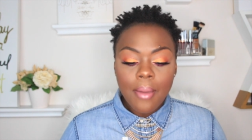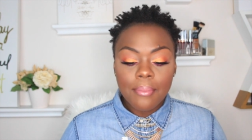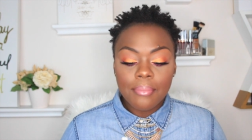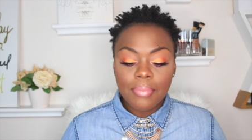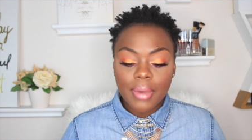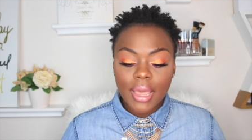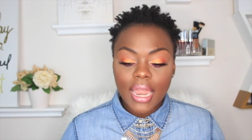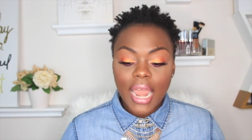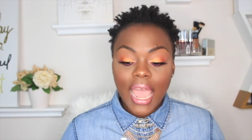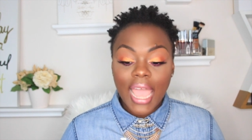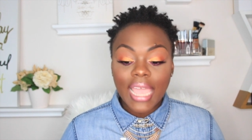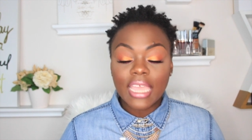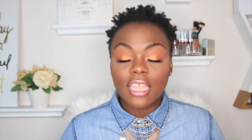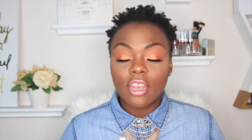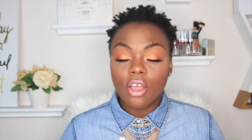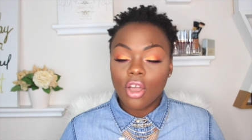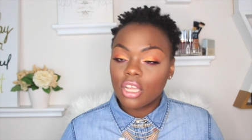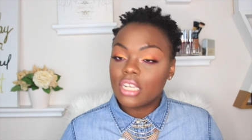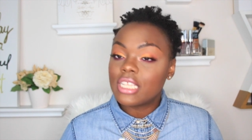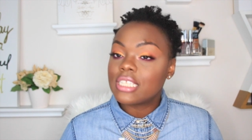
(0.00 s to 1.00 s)
But I
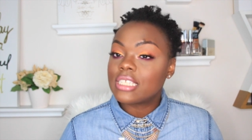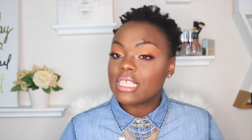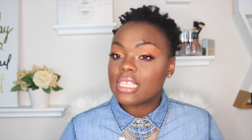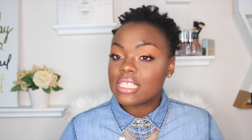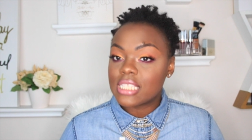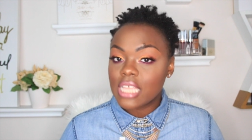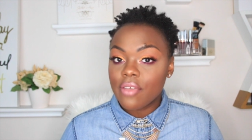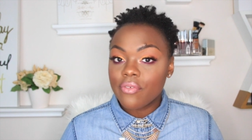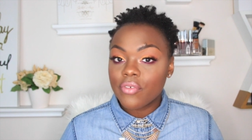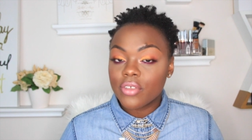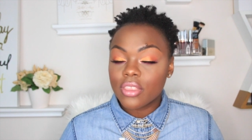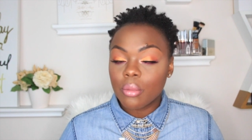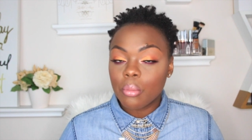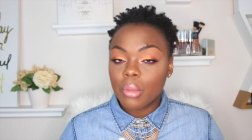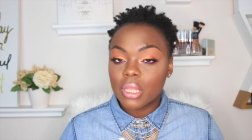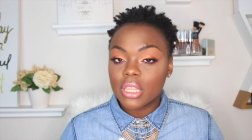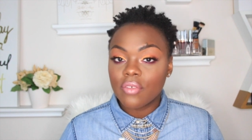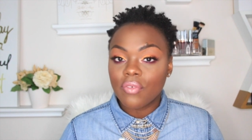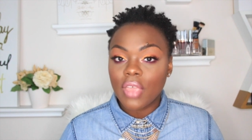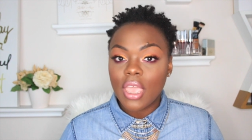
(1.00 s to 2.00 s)
can honestly say for the
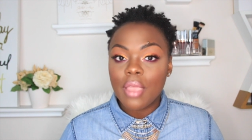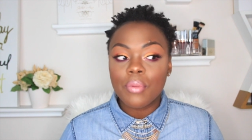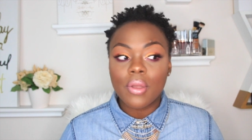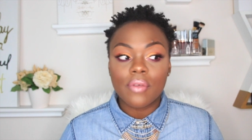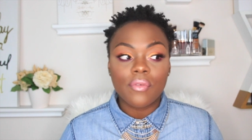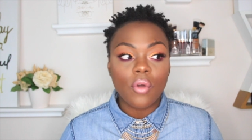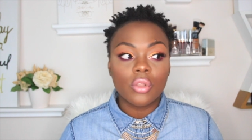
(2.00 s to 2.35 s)
month of April,